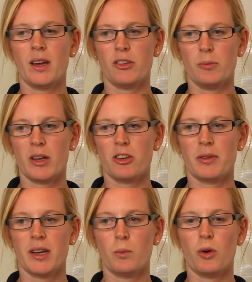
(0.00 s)
aspect
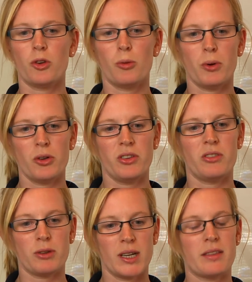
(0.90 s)
of it and what your boss
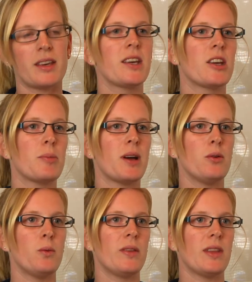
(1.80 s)
is really thinking
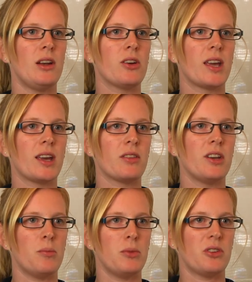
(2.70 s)
about when they're looking at
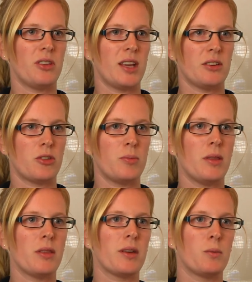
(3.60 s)
the numbers at the end of the
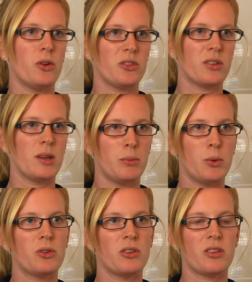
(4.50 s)
month and what's
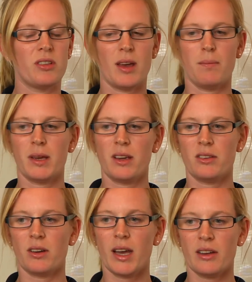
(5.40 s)
important to them,
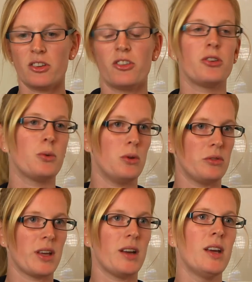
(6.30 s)
because I had to do all
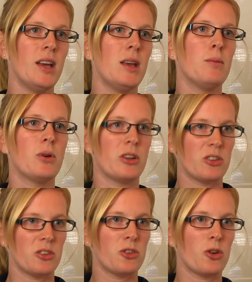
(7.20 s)
of that,
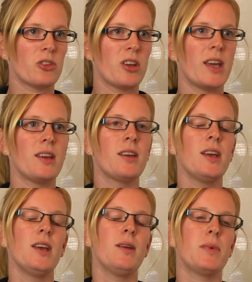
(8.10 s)
monitor stock take,
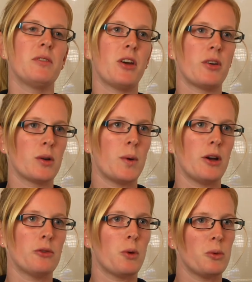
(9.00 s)
be very
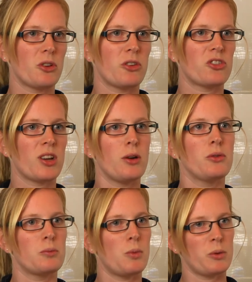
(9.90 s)
aware of what was on the
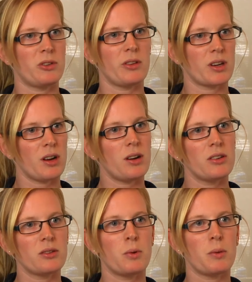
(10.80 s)
shelves and what was in the
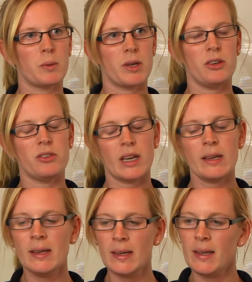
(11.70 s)
cars and what we were
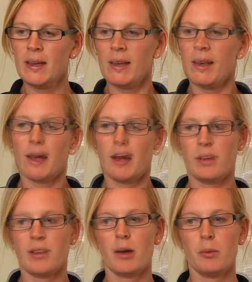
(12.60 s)
using. But still
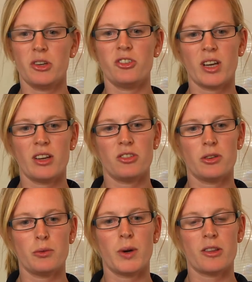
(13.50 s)
having that
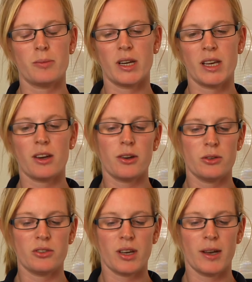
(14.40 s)
appreciation of where the money
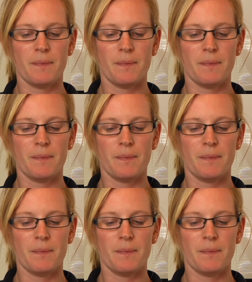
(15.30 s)
goes